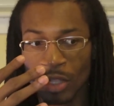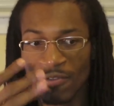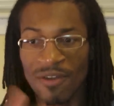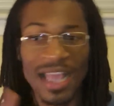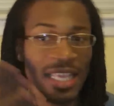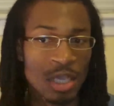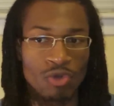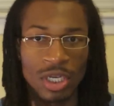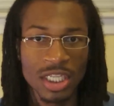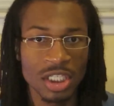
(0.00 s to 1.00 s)
Viking
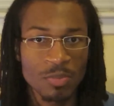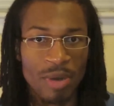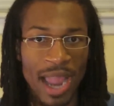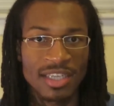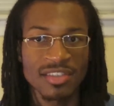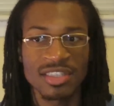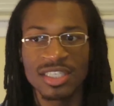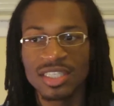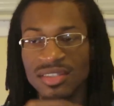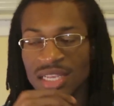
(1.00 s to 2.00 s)
religious
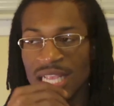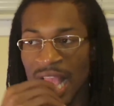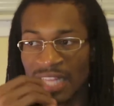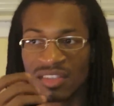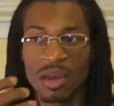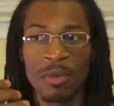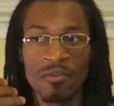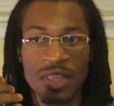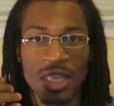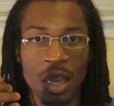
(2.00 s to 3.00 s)
practices and some
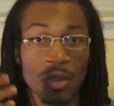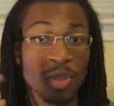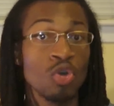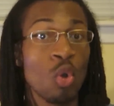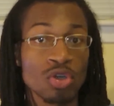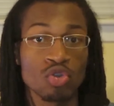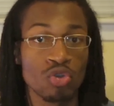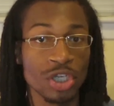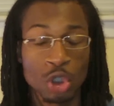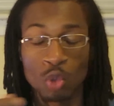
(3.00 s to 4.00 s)
of the Norse
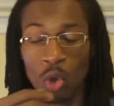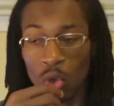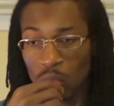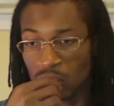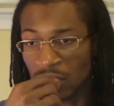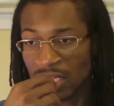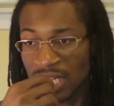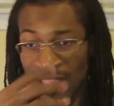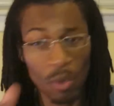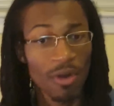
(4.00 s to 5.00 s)
rituals.
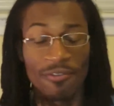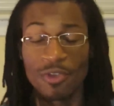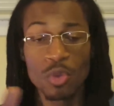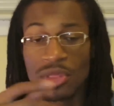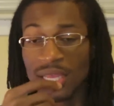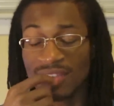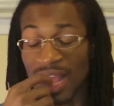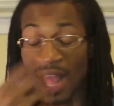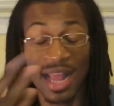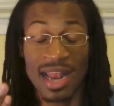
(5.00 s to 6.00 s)
There were a few things
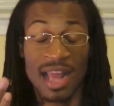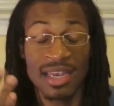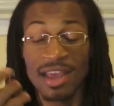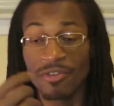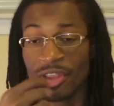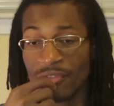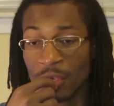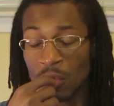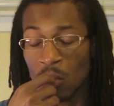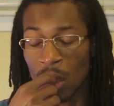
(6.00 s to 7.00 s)
I never
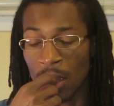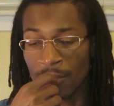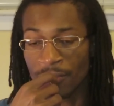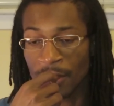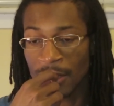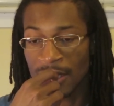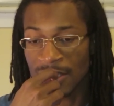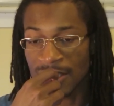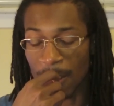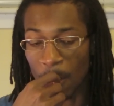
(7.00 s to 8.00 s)
even knew of.
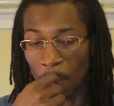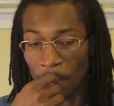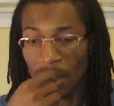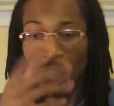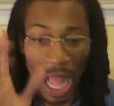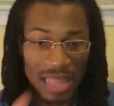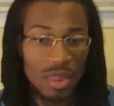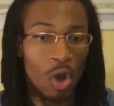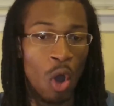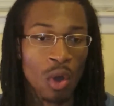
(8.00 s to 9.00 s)
So I
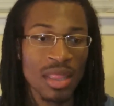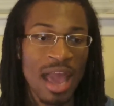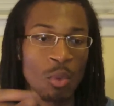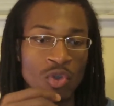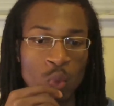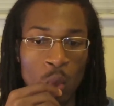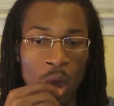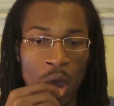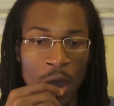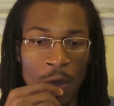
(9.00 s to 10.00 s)
thought all of that was
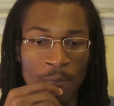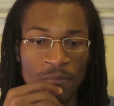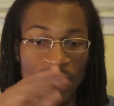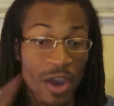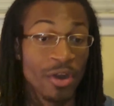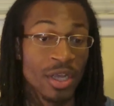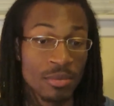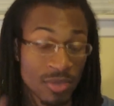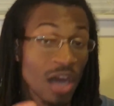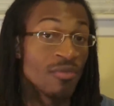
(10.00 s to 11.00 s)

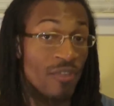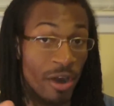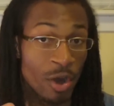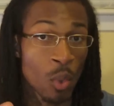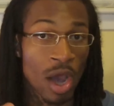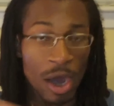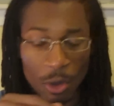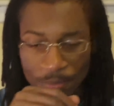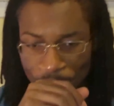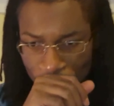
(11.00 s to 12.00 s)
very well.